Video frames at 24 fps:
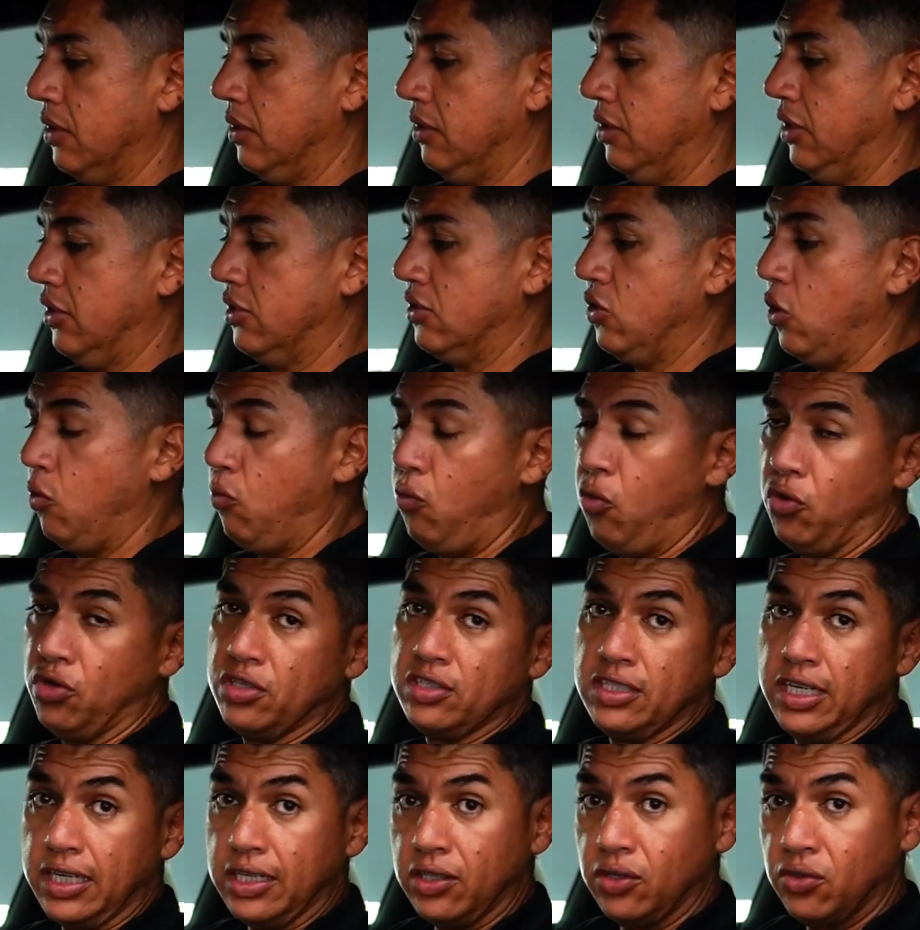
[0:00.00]
There's no more
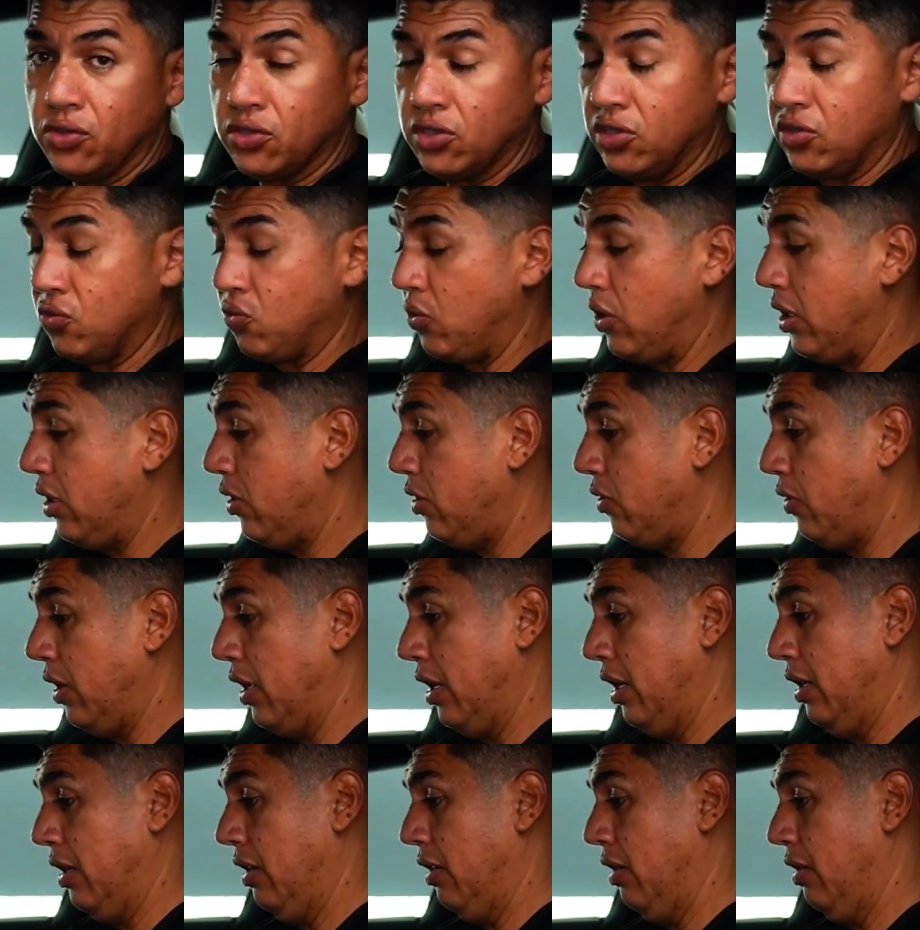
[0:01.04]
signals as well,
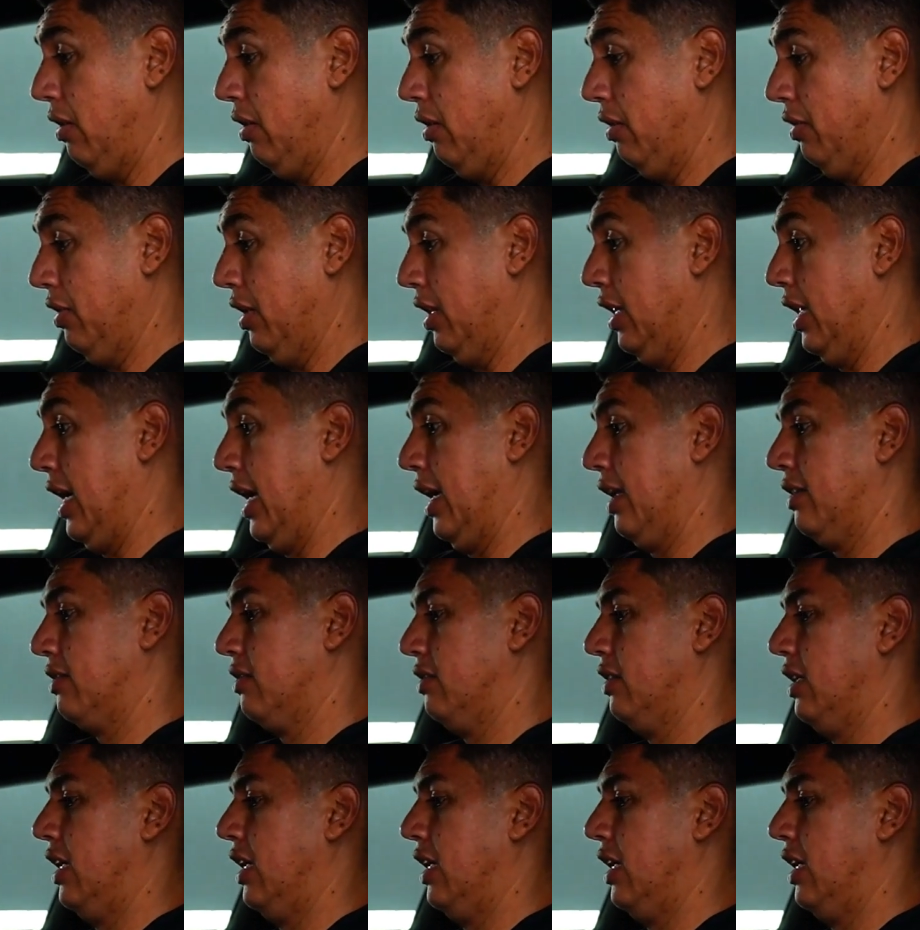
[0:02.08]
and the lights.